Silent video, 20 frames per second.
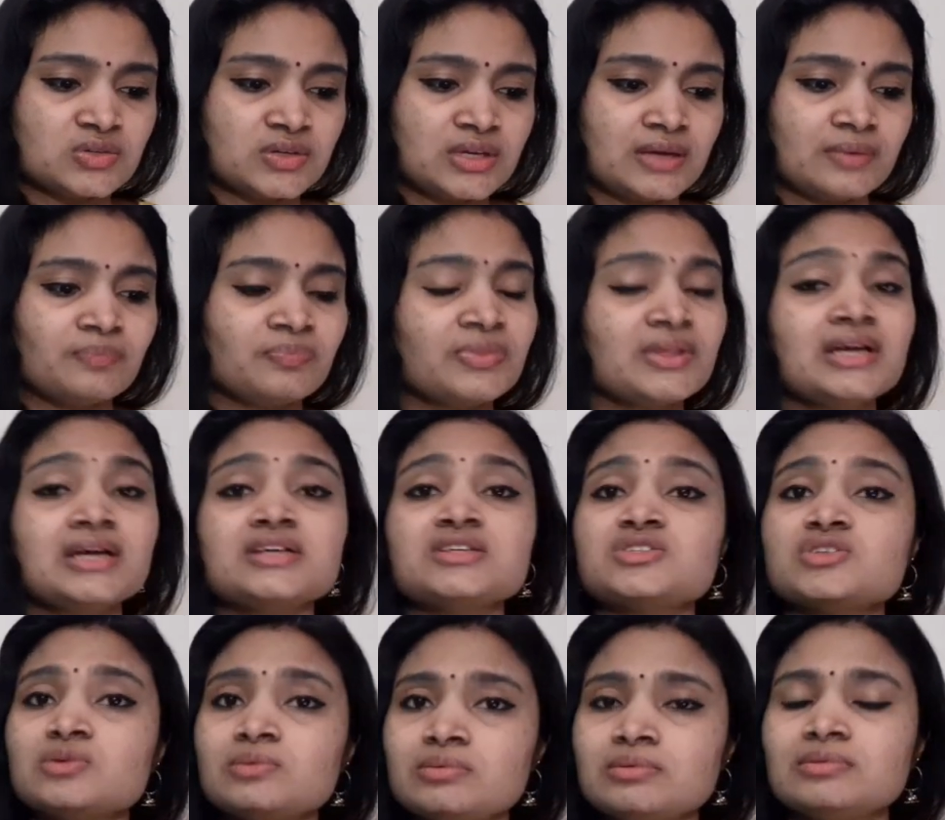Okay,
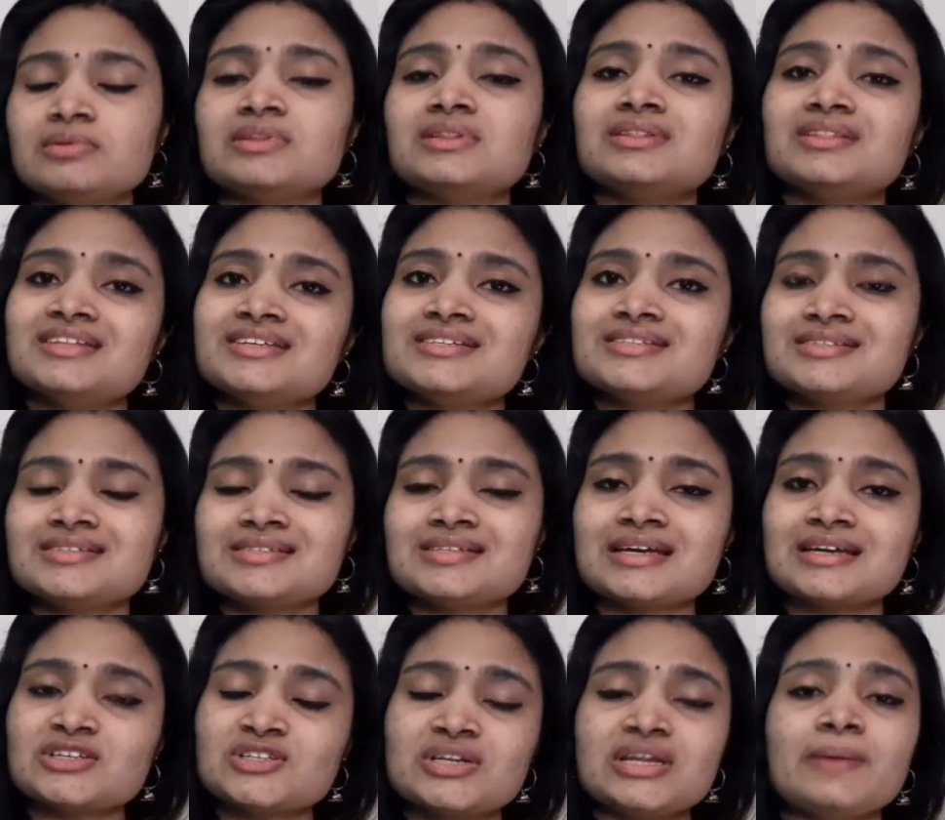so this is
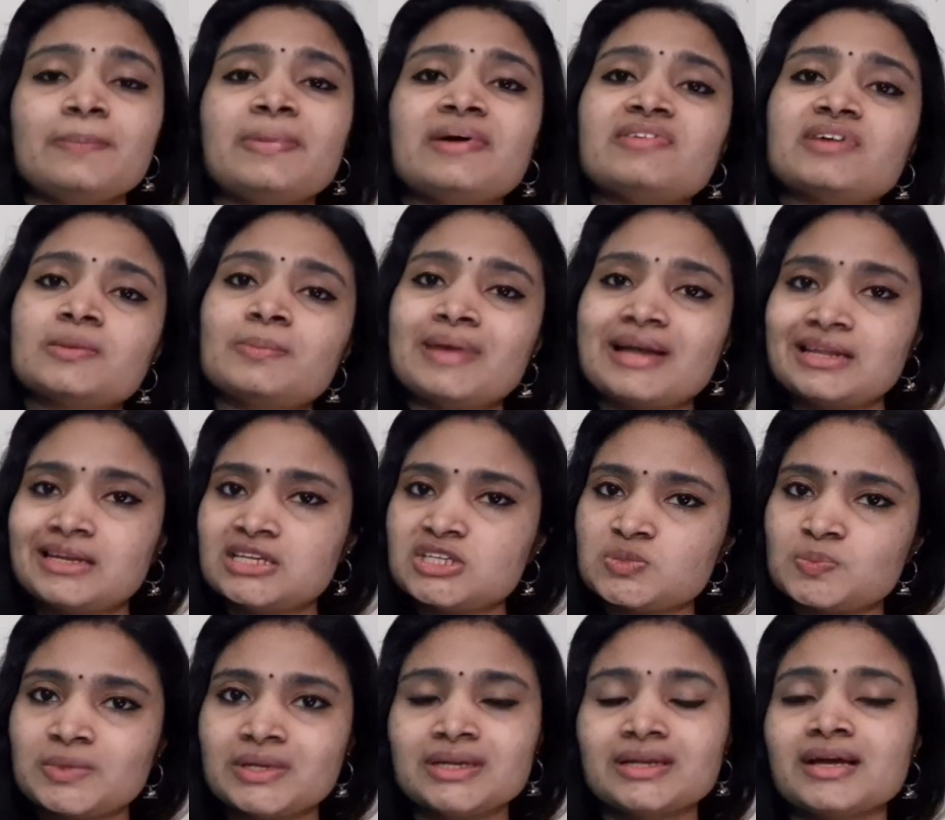actually a power
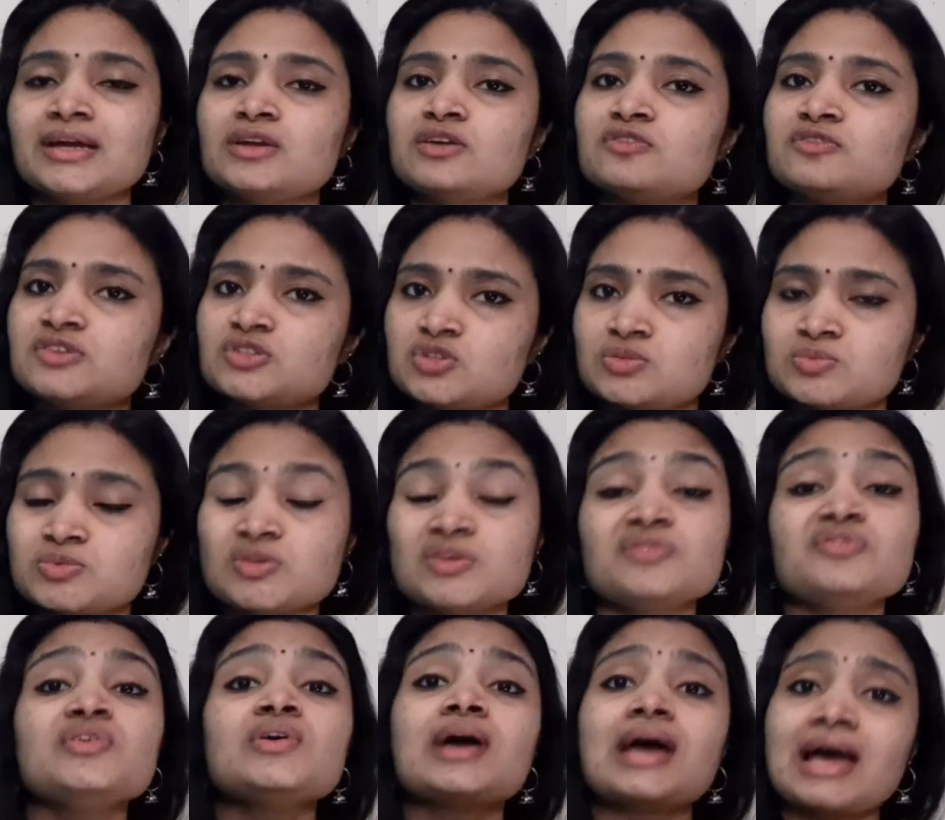management kind of a job. So
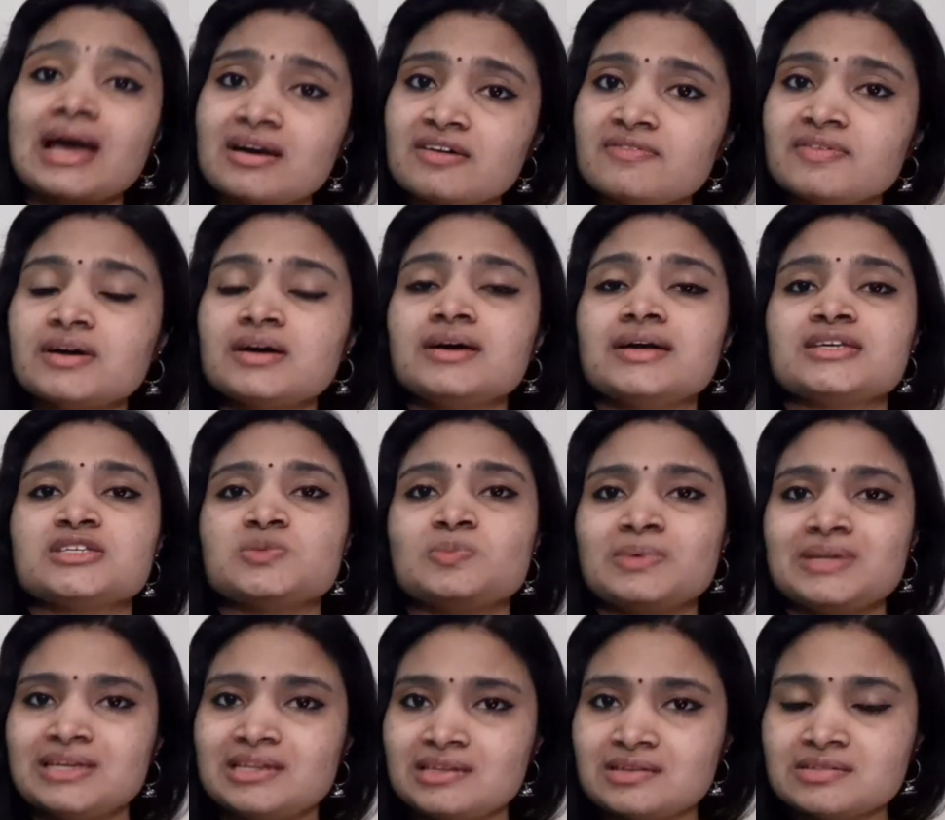if you have a
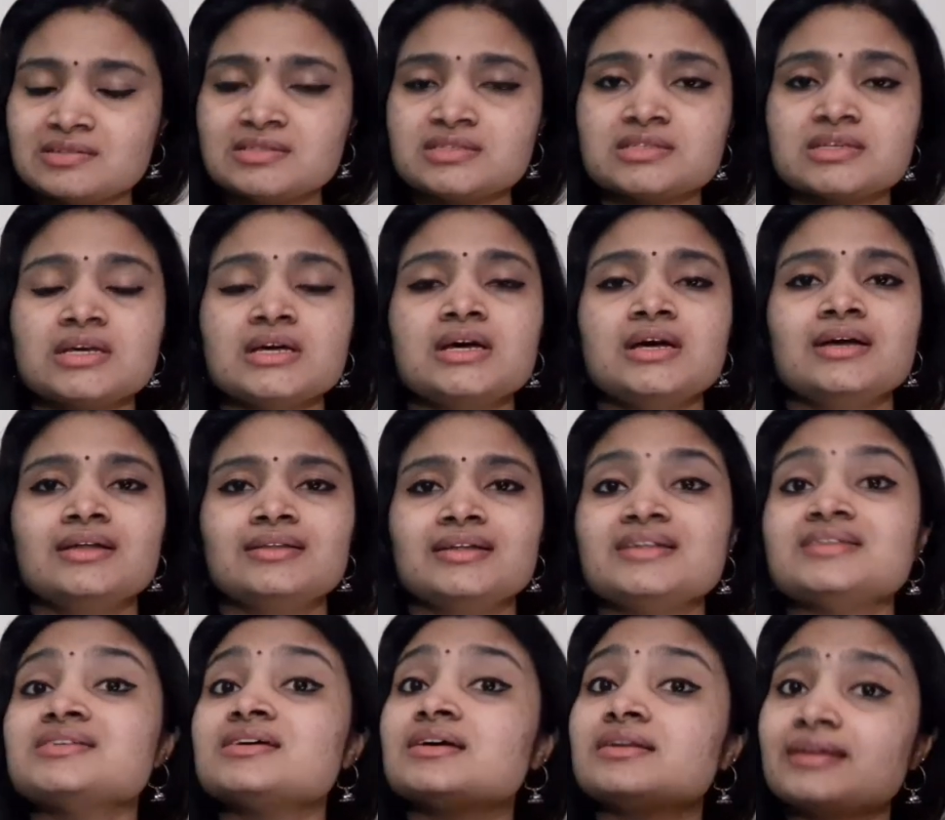experience, there
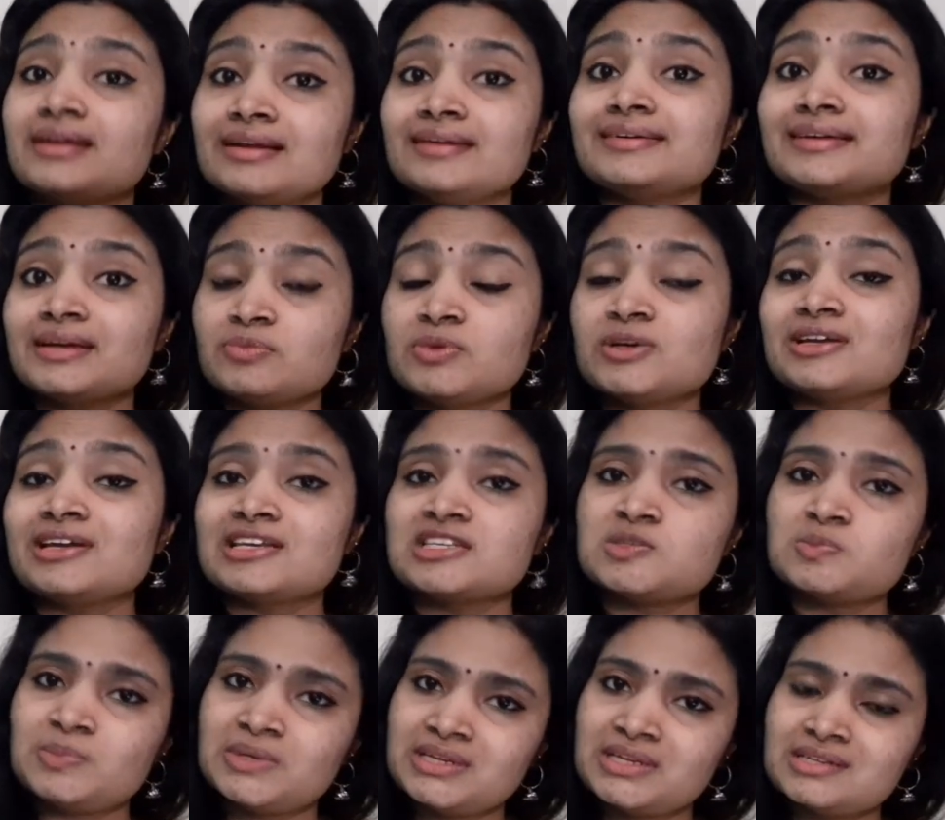is a real-time work
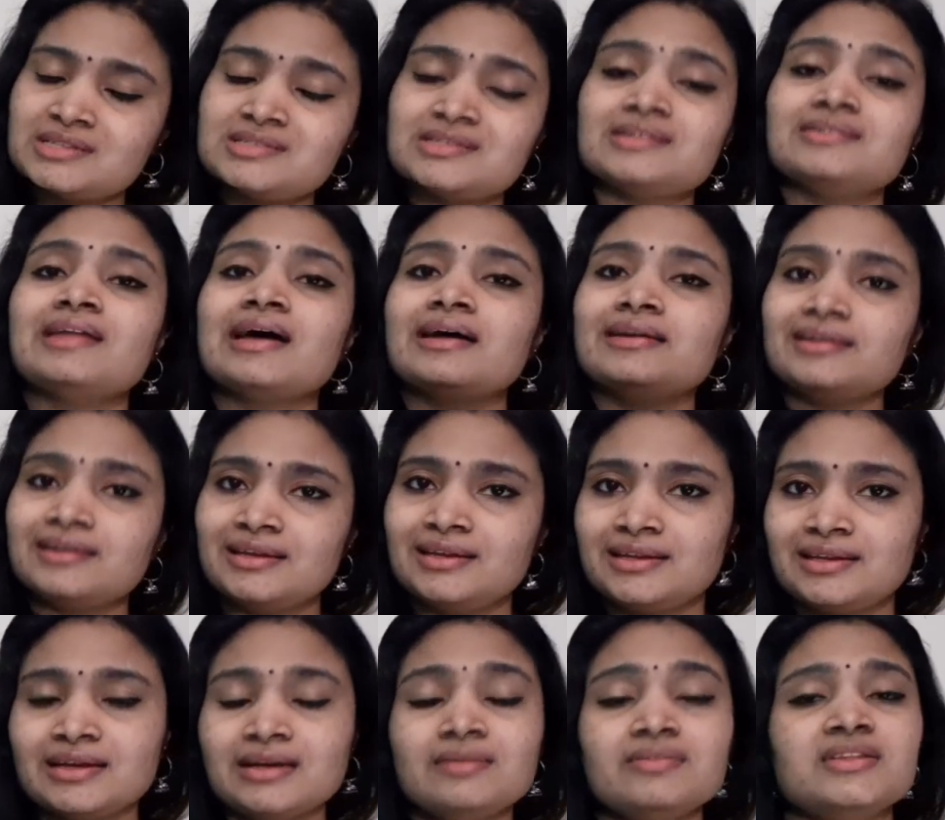experience in that
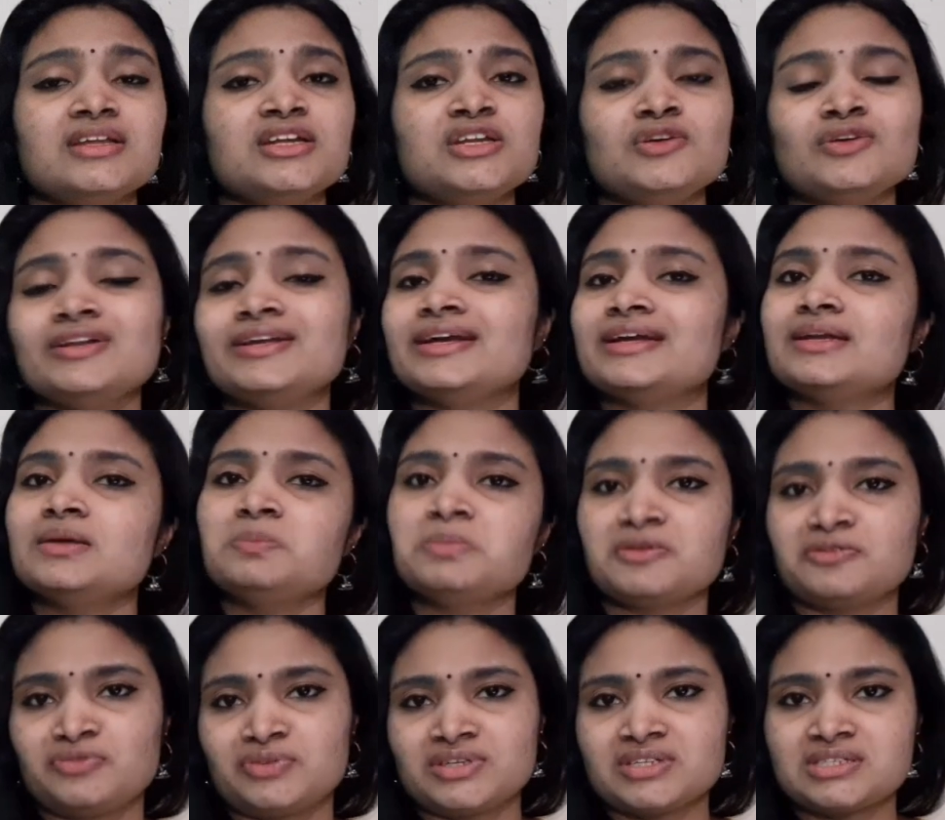area, then you will get a
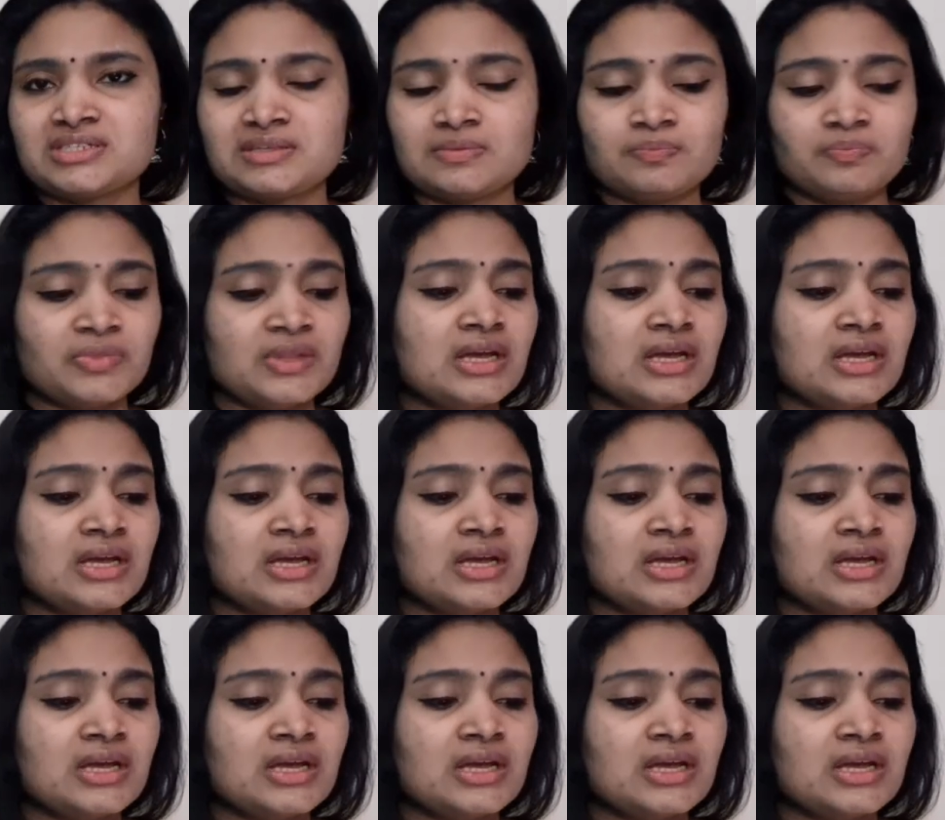preference.